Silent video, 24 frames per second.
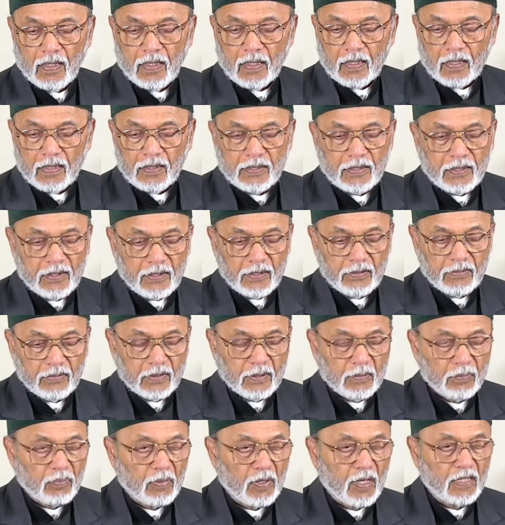continued
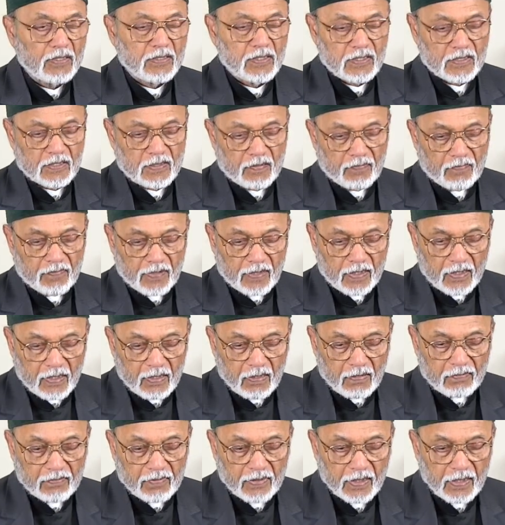the process of
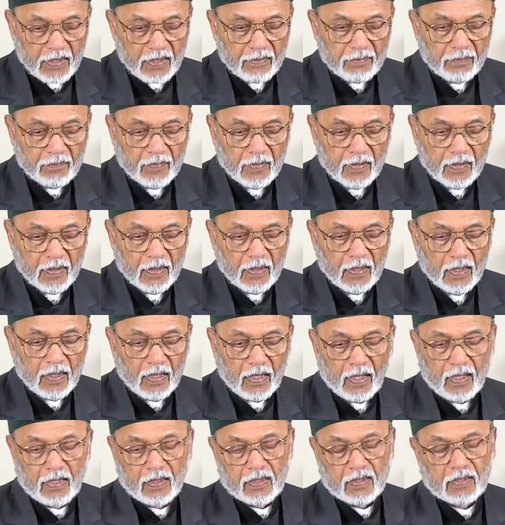recovery
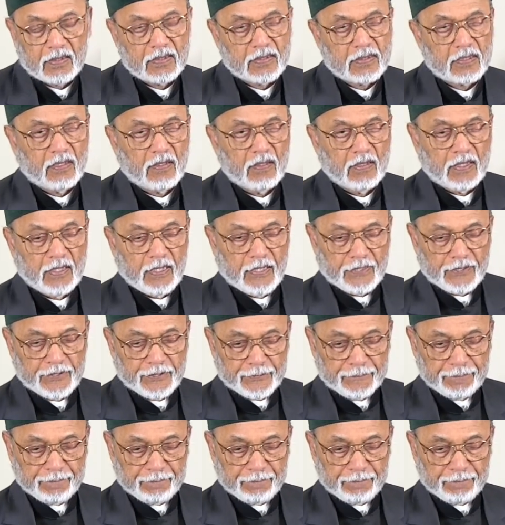and consolidation.